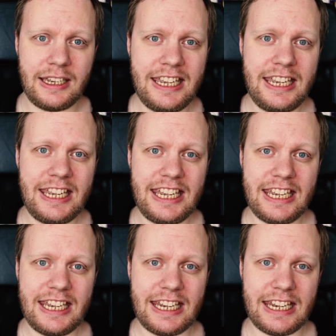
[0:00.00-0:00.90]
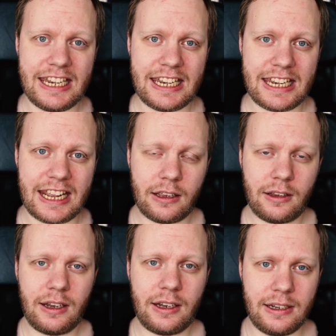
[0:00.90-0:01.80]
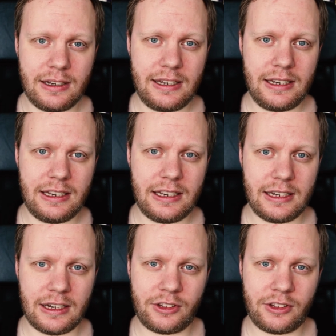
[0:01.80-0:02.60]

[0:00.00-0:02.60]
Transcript: n, n.